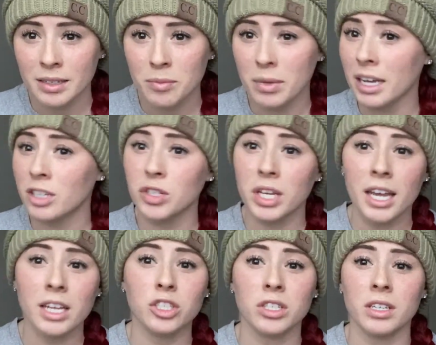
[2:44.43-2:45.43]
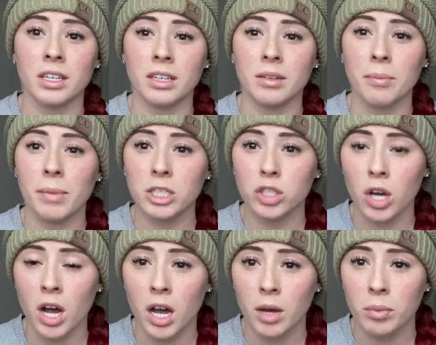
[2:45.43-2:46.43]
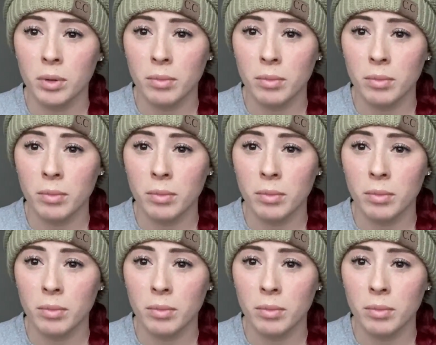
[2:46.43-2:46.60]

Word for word: My education, my job,